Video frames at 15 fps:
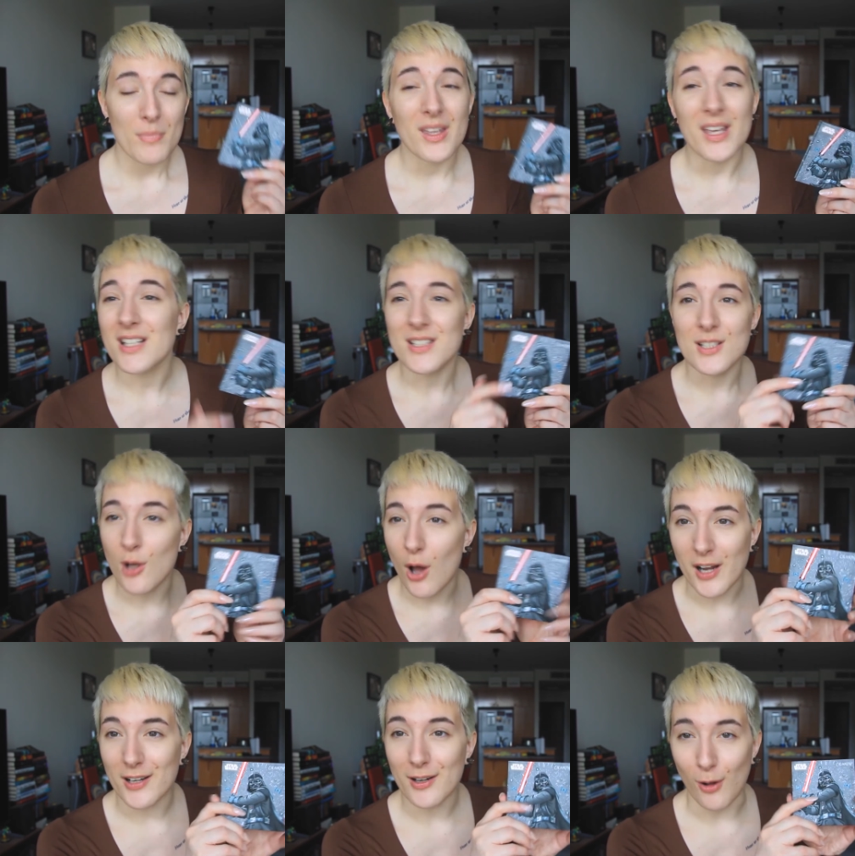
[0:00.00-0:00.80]
is
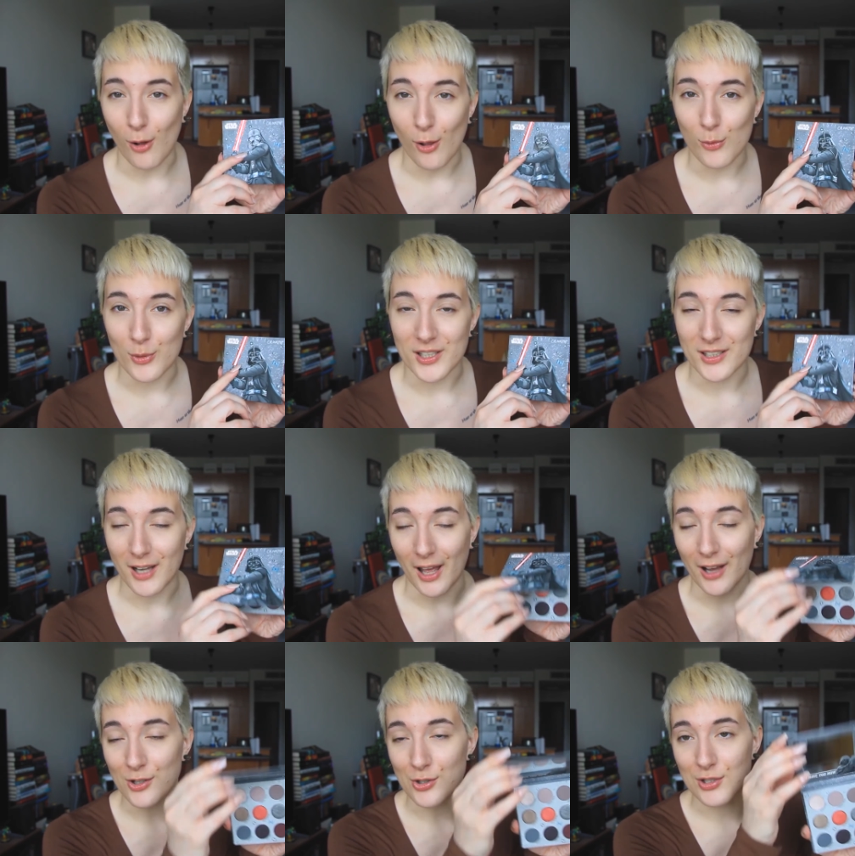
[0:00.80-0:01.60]
not at all what it
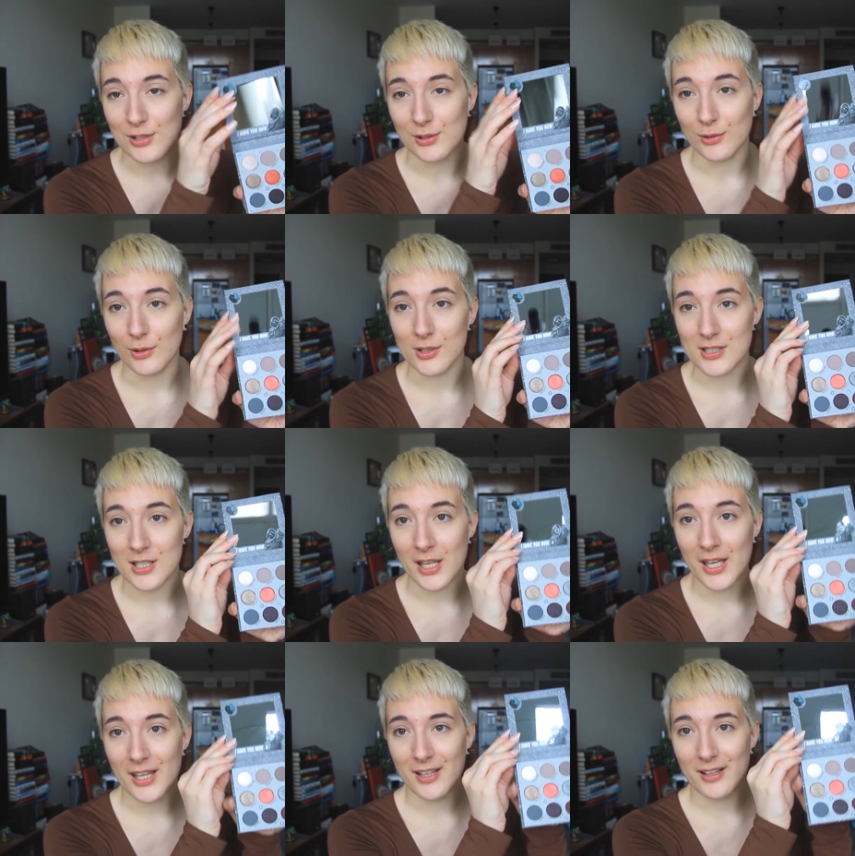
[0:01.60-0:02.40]
actually looks
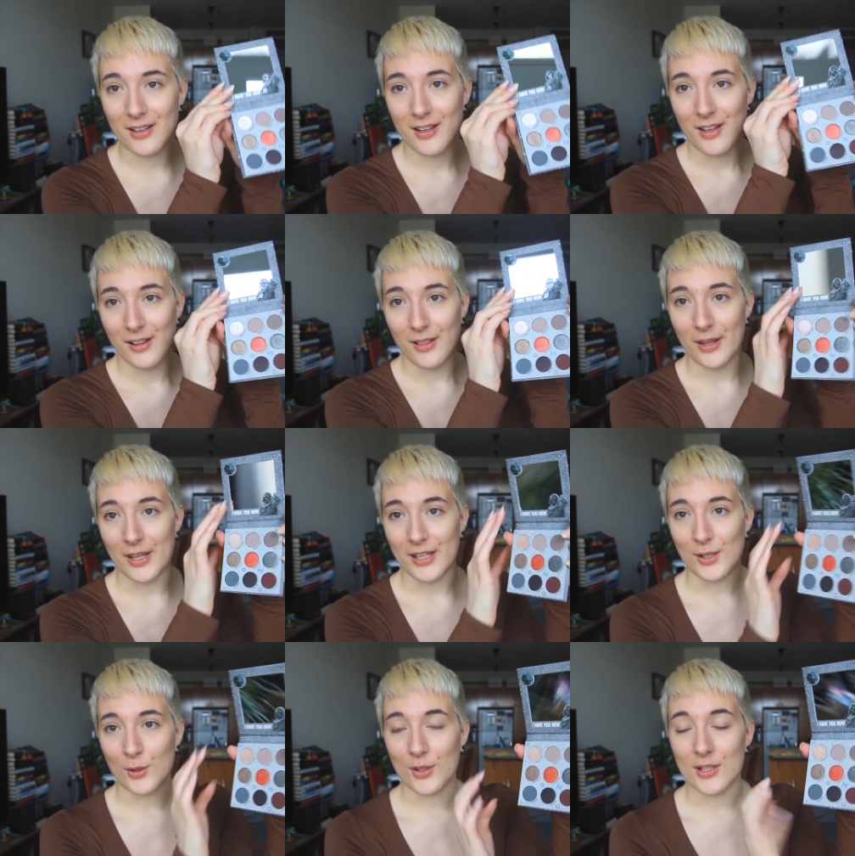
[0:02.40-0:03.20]
like.
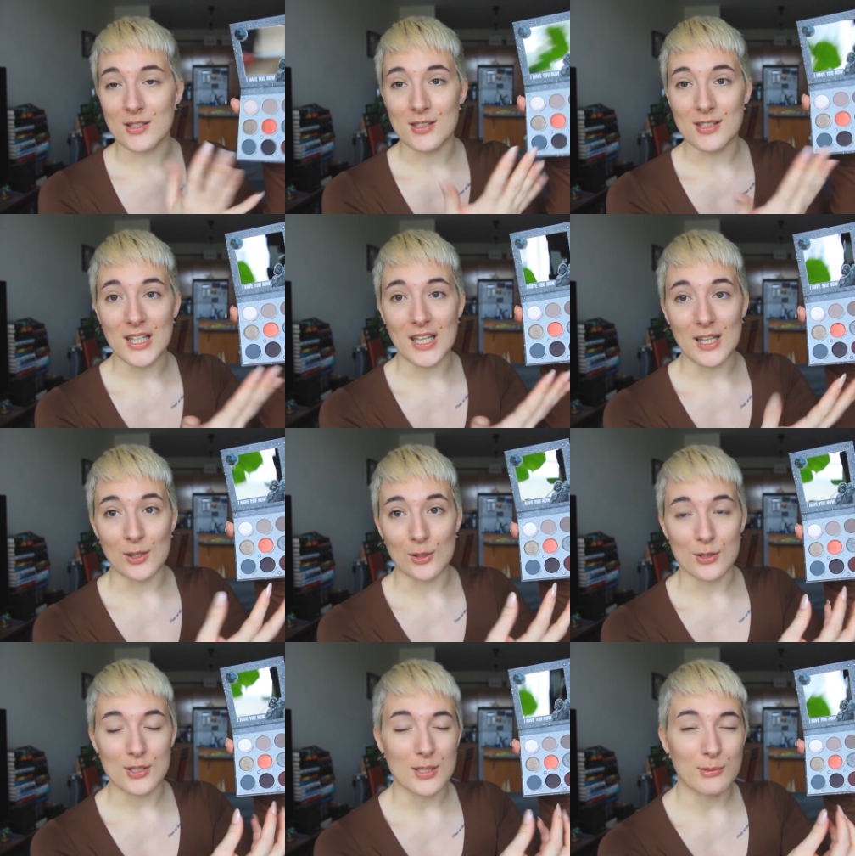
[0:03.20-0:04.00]
Like you can see
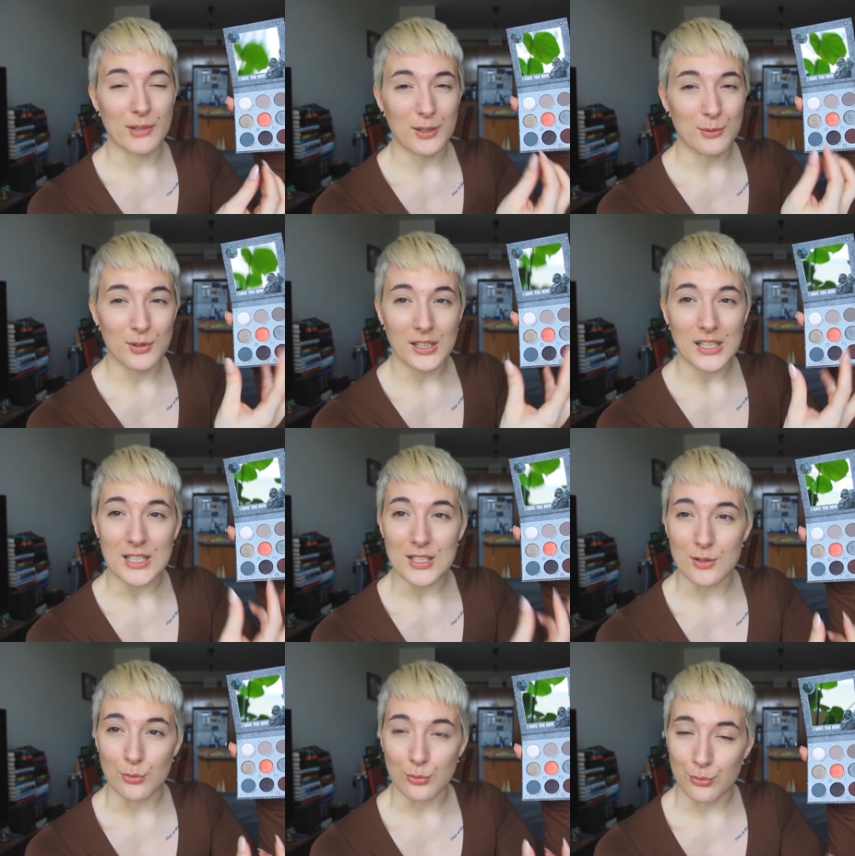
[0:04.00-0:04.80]
there's some like
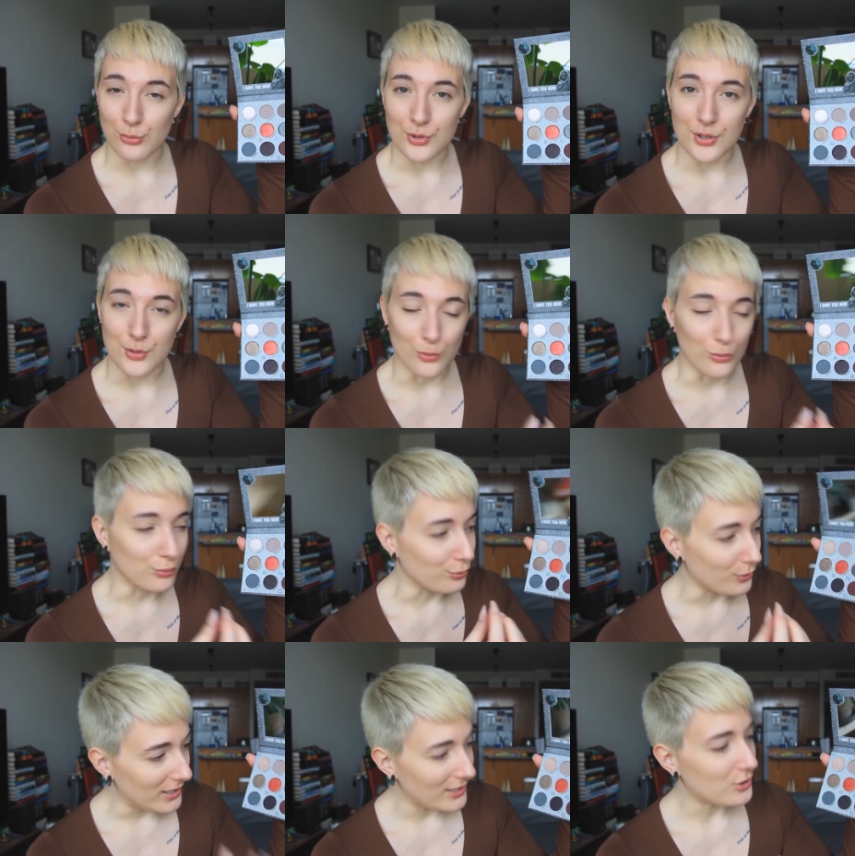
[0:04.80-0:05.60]
really
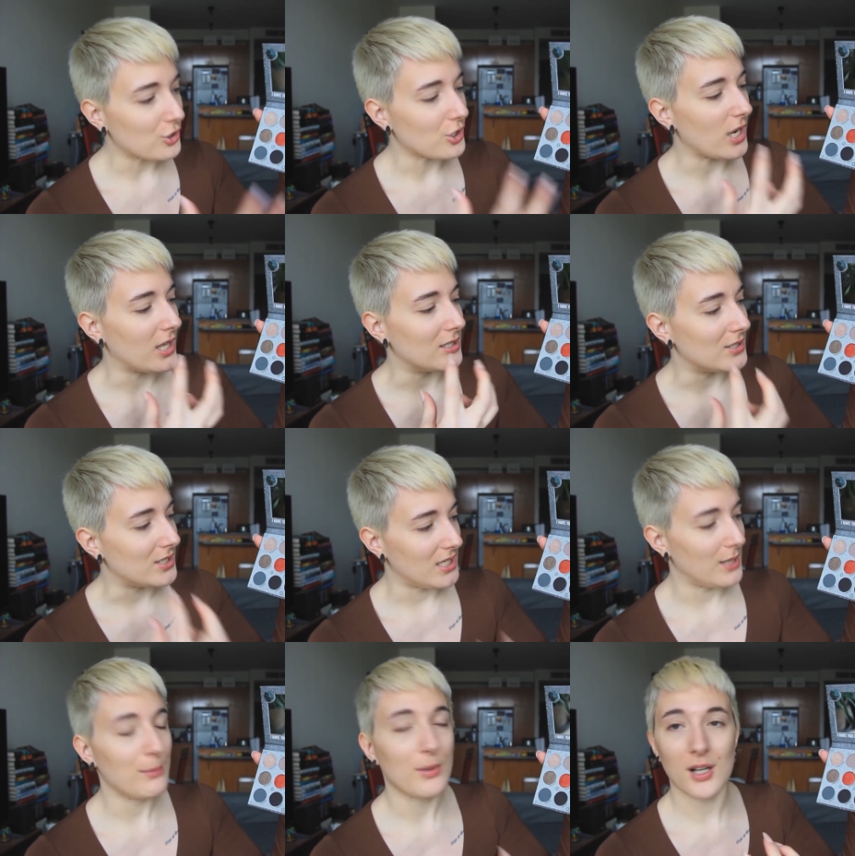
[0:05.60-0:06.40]
rich and
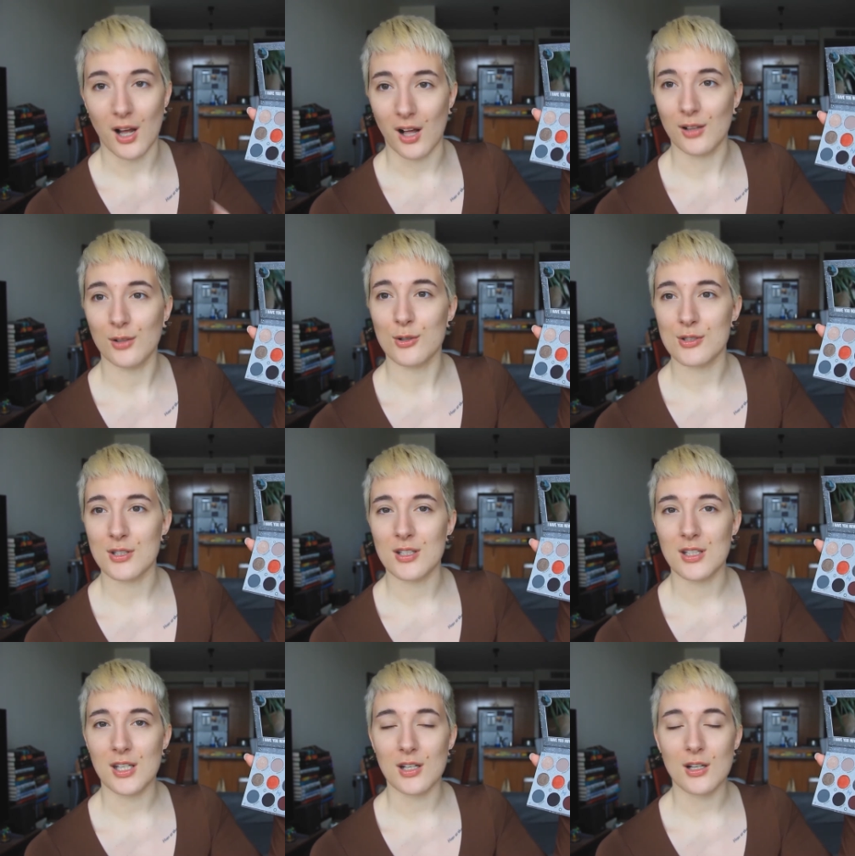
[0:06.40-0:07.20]
deep colors
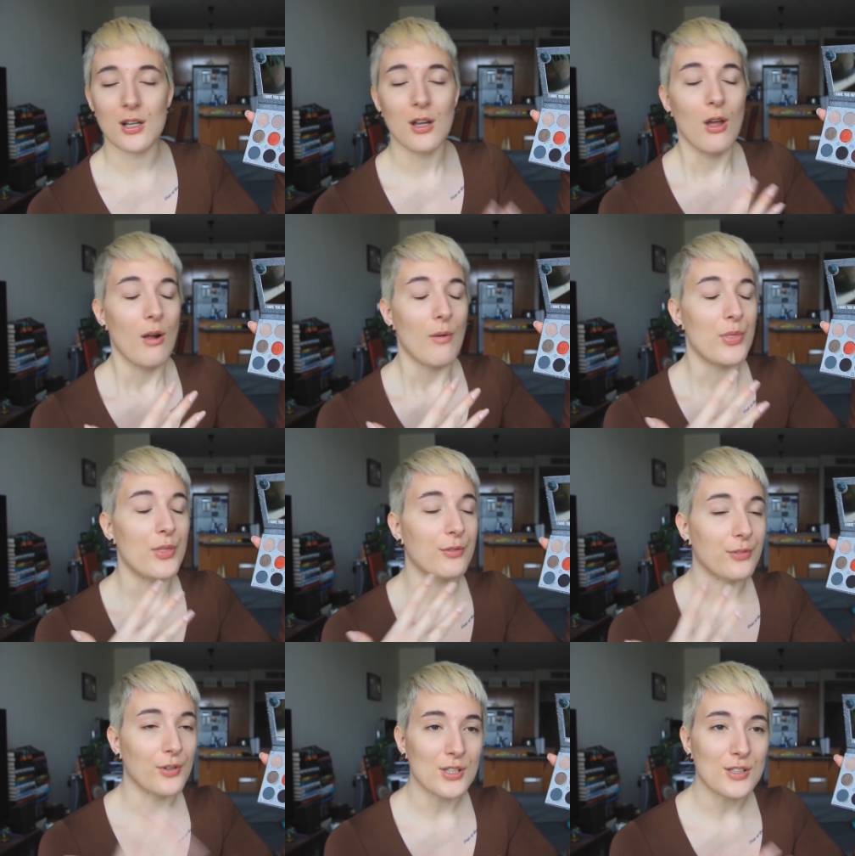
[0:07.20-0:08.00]
in here. The
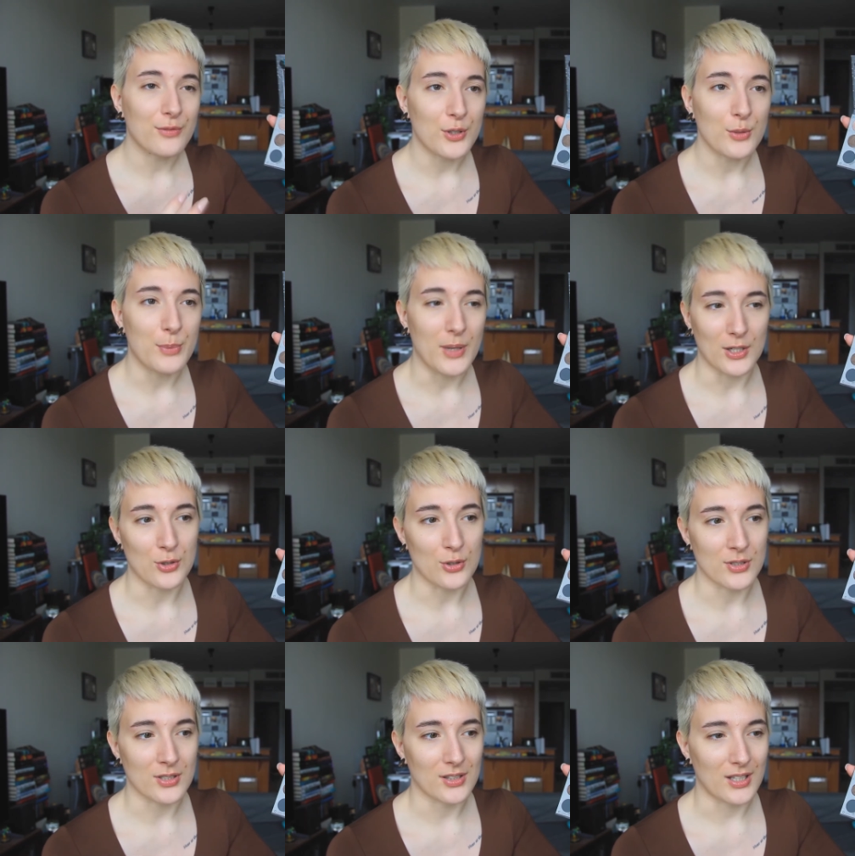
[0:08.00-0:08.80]
first few
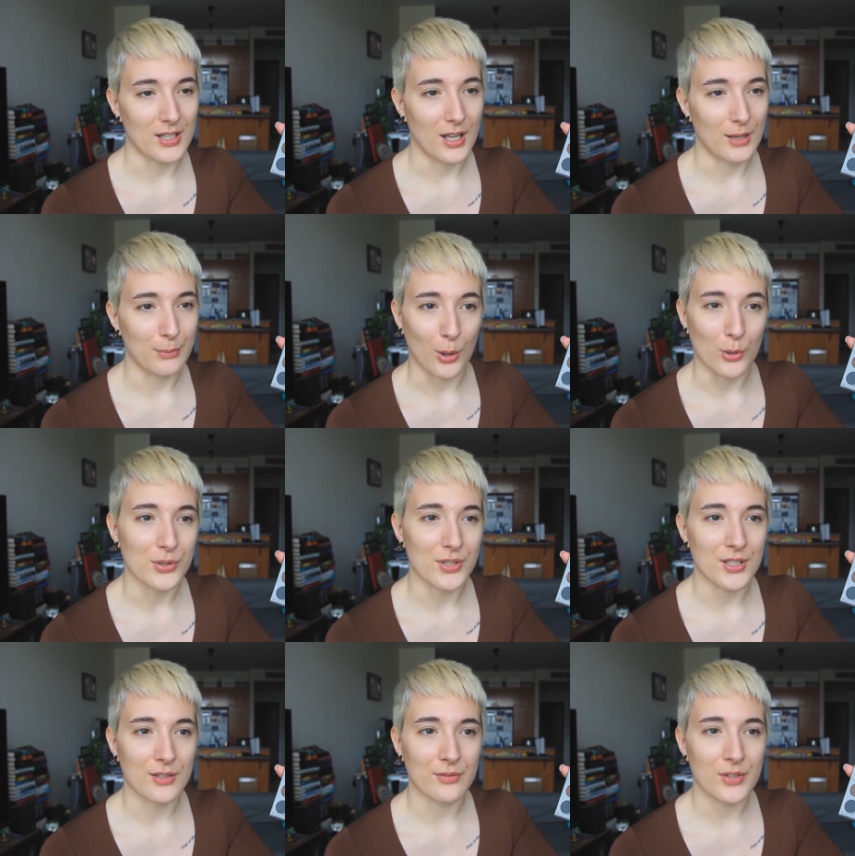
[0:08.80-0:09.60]
pictures that they had
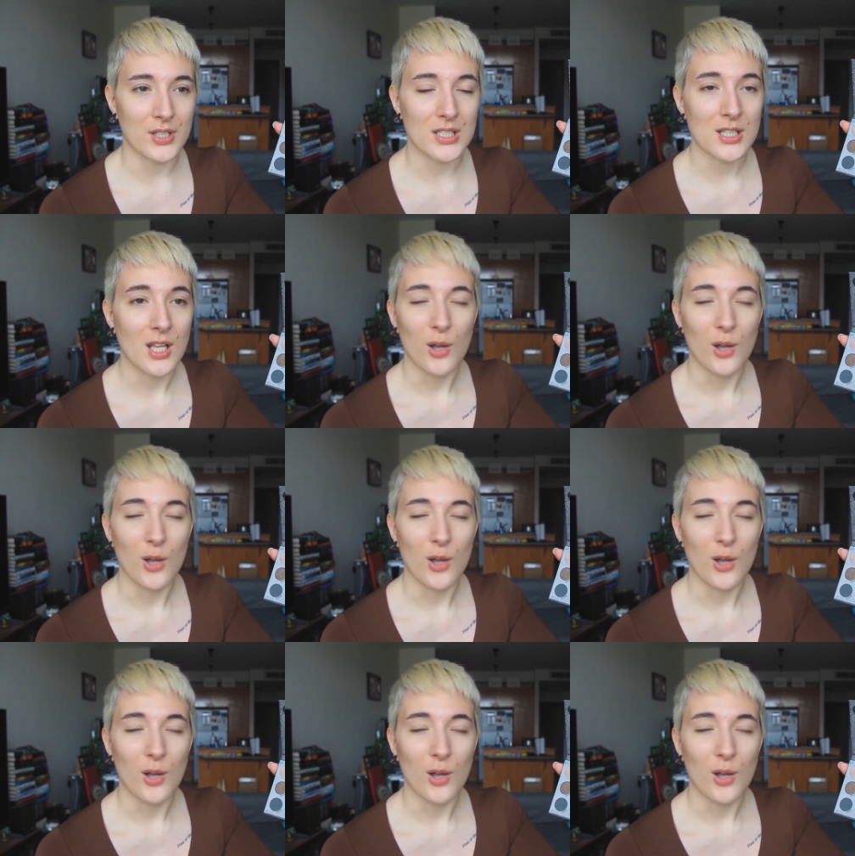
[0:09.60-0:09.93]
posted of this